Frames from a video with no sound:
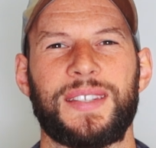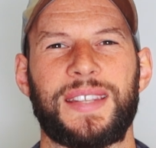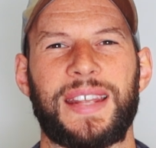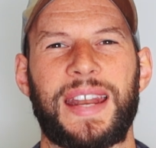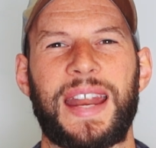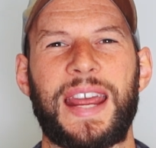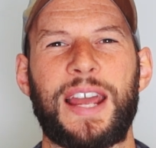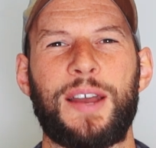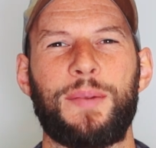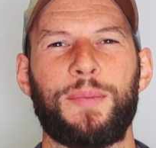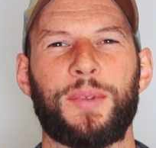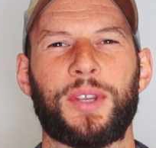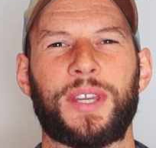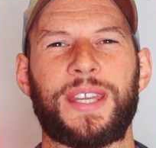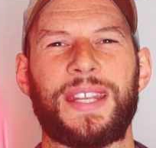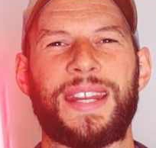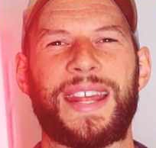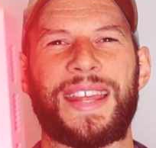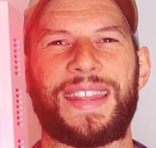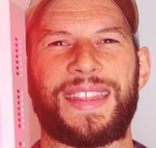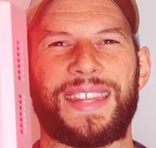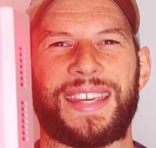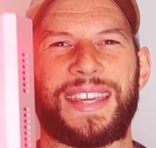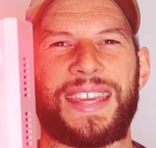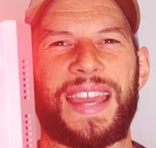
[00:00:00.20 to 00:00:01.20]
Today I'm looking
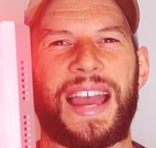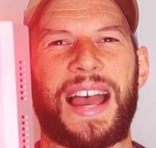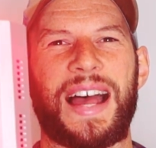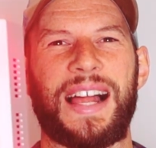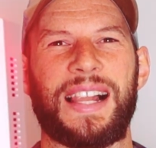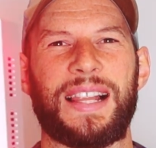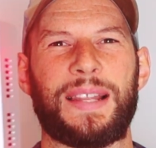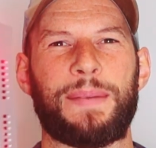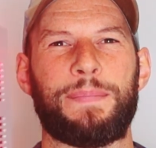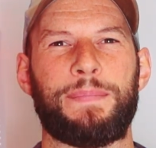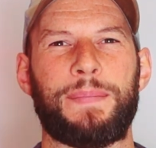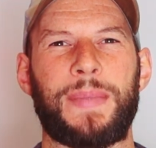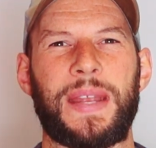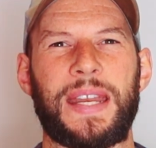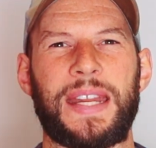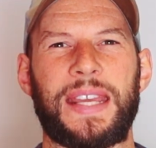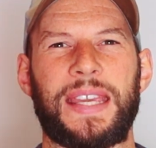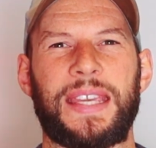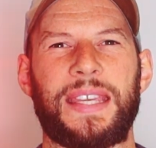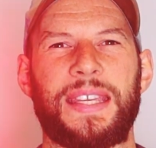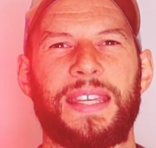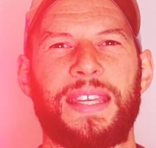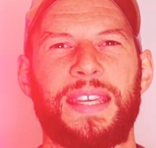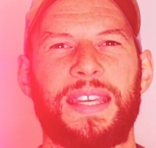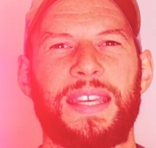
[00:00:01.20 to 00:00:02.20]
at the Kala
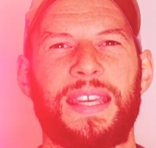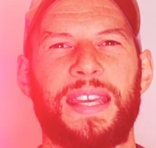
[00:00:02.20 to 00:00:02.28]
Mini.